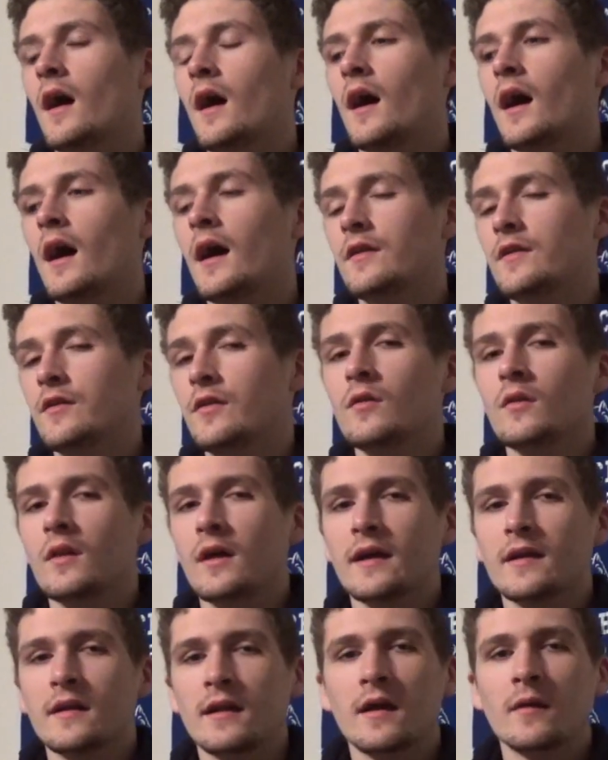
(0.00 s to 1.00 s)
I do
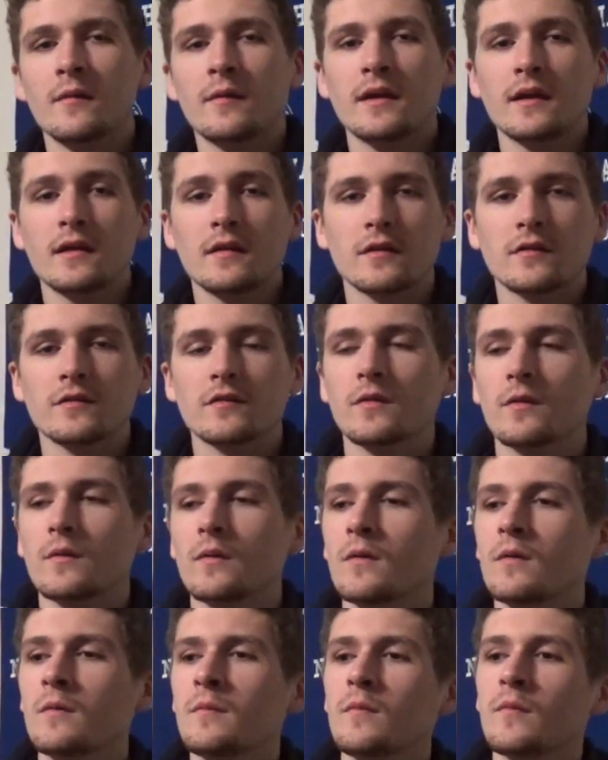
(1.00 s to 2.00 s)
like Nightwing. He looks
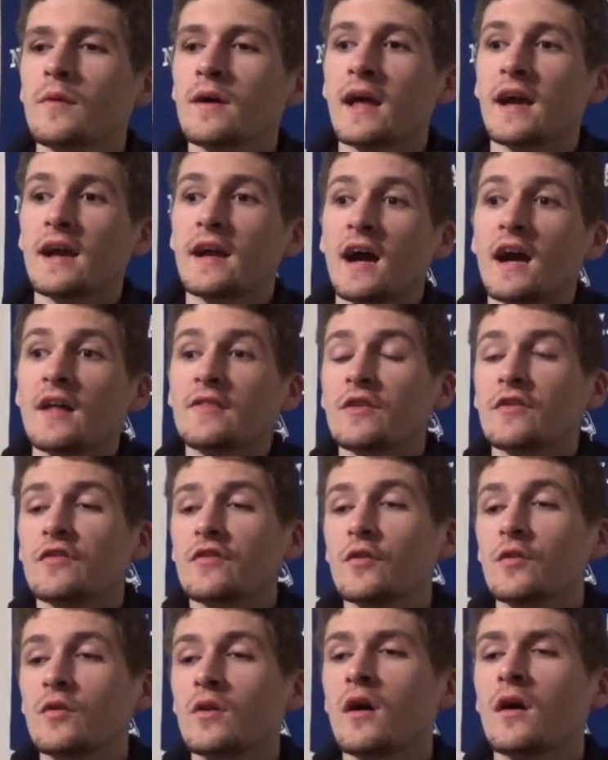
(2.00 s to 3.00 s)
cool. When I got the
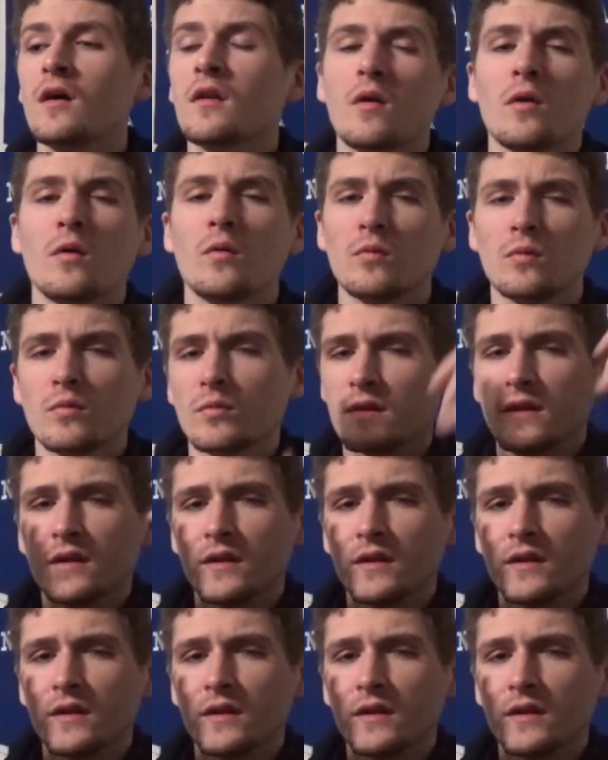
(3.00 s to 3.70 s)
suit on, holy